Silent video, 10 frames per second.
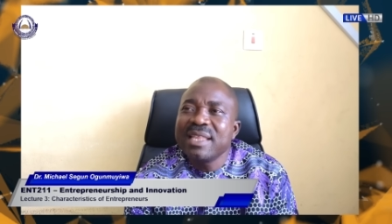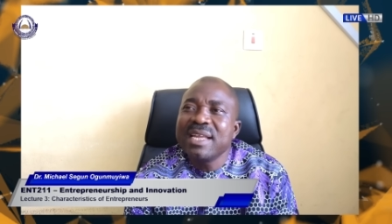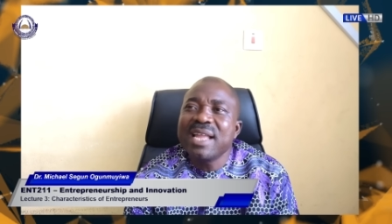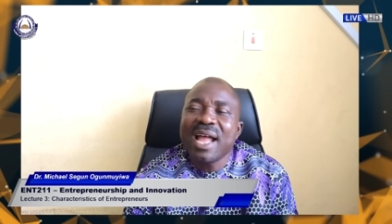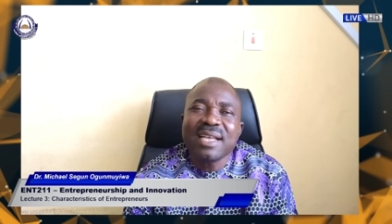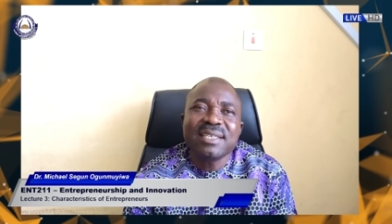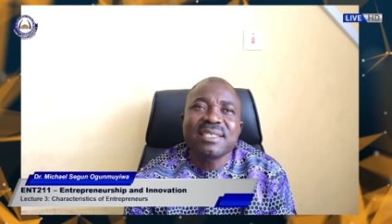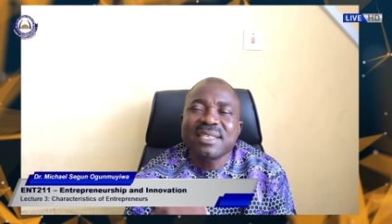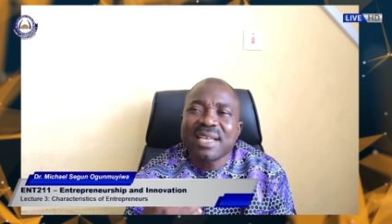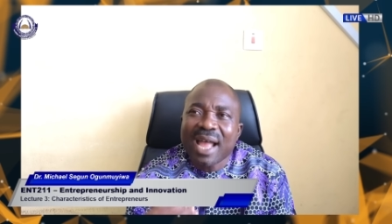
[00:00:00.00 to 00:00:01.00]

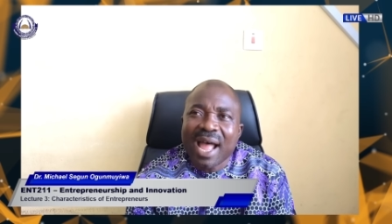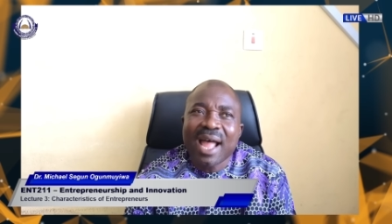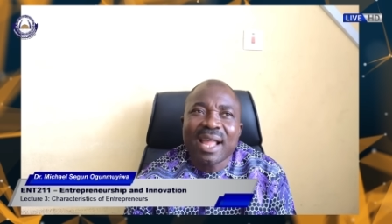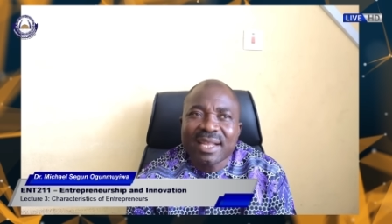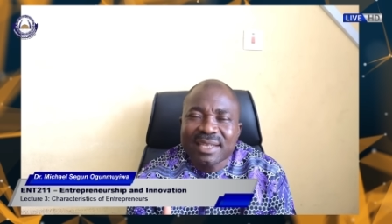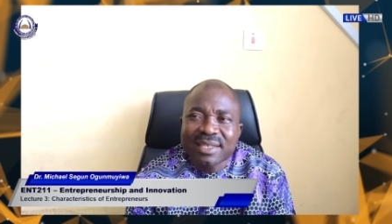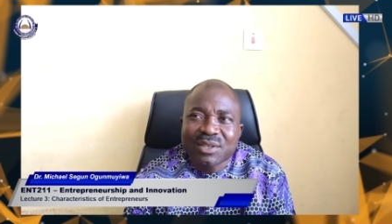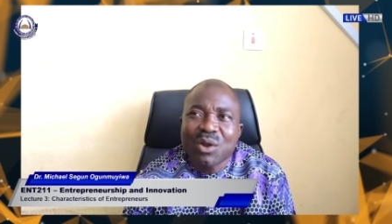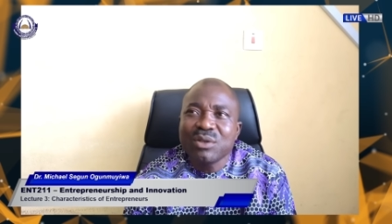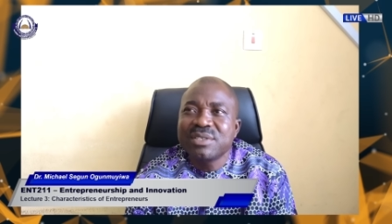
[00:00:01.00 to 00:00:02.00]
leaders are
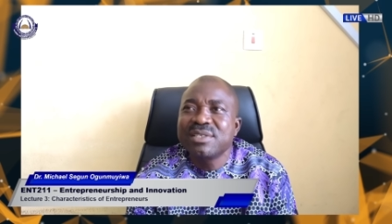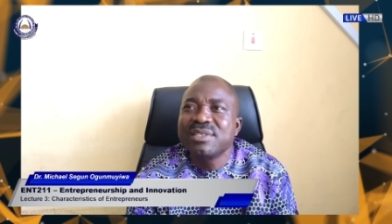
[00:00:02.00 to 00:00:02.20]
not